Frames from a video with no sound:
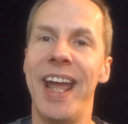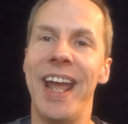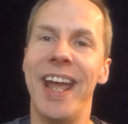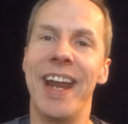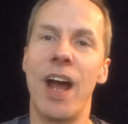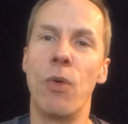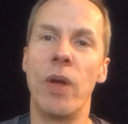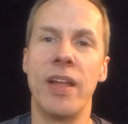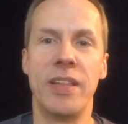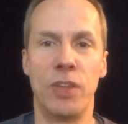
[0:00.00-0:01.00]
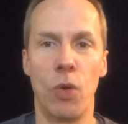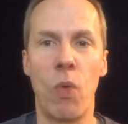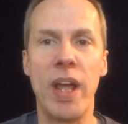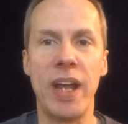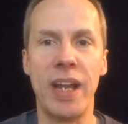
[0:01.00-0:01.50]
And the
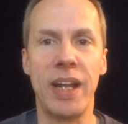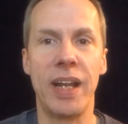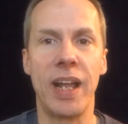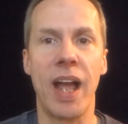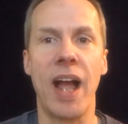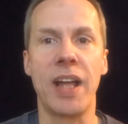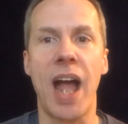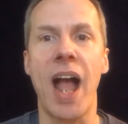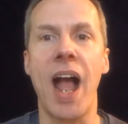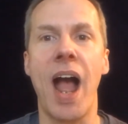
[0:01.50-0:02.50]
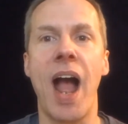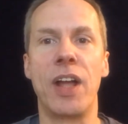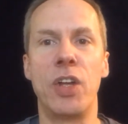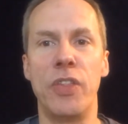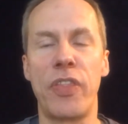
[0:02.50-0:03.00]
way I
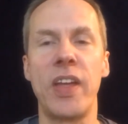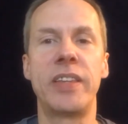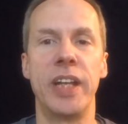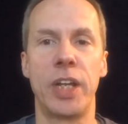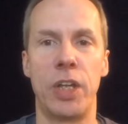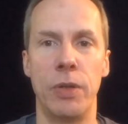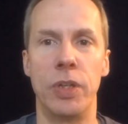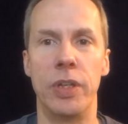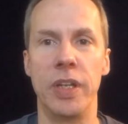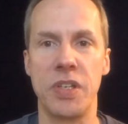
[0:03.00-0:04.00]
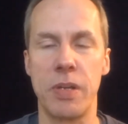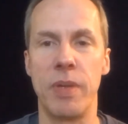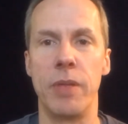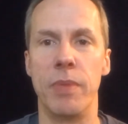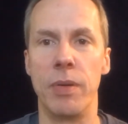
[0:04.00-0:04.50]
could think that some
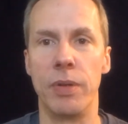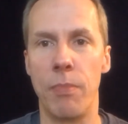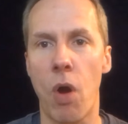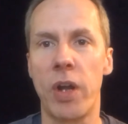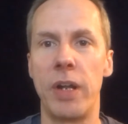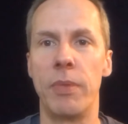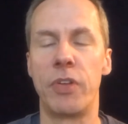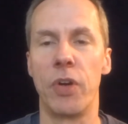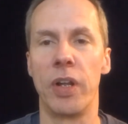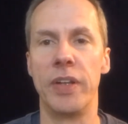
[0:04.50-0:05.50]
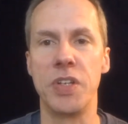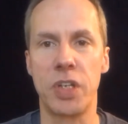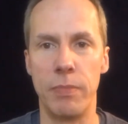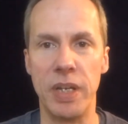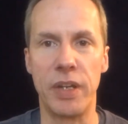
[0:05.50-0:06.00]
of the marketing material on this
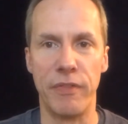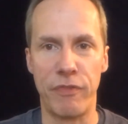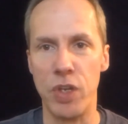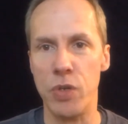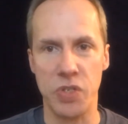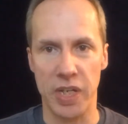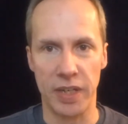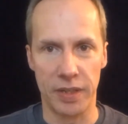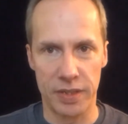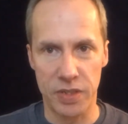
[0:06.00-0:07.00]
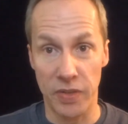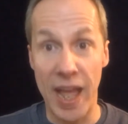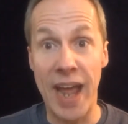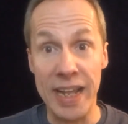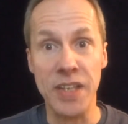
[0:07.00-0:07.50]
could be confusing. So
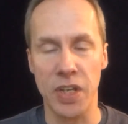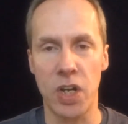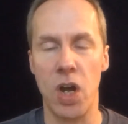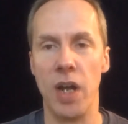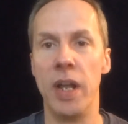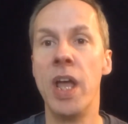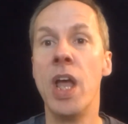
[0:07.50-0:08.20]
that is a con.